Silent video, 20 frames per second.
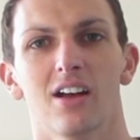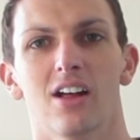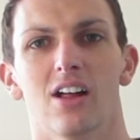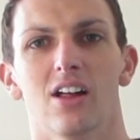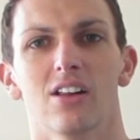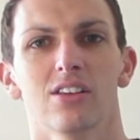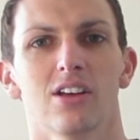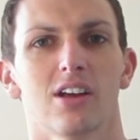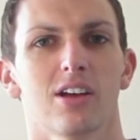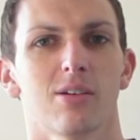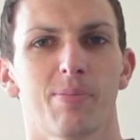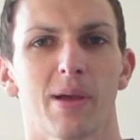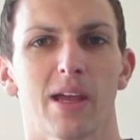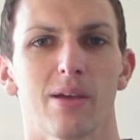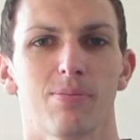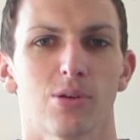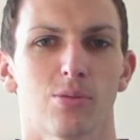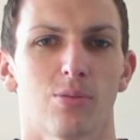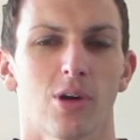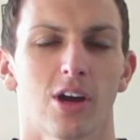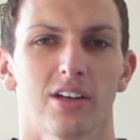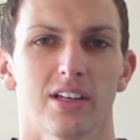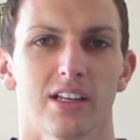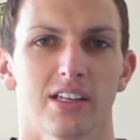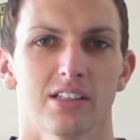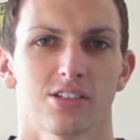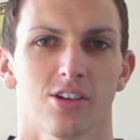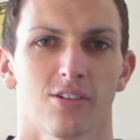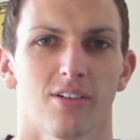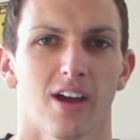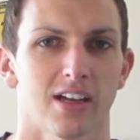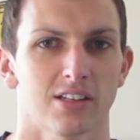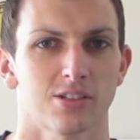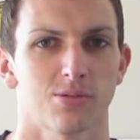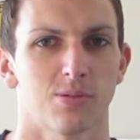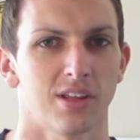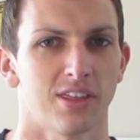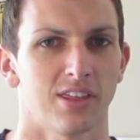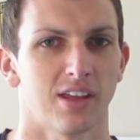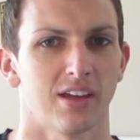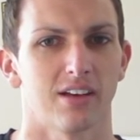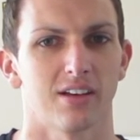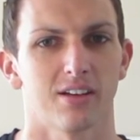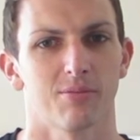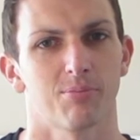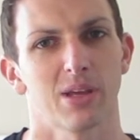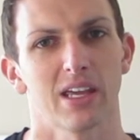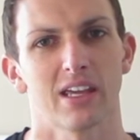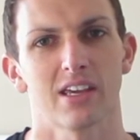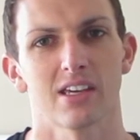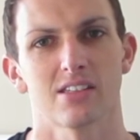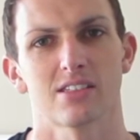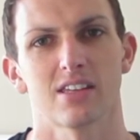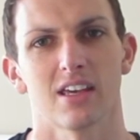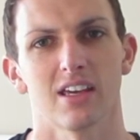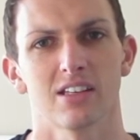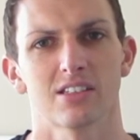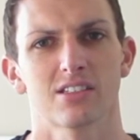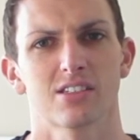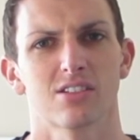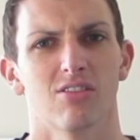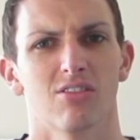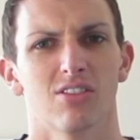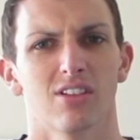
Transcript: a lot of people won't interact with it because it's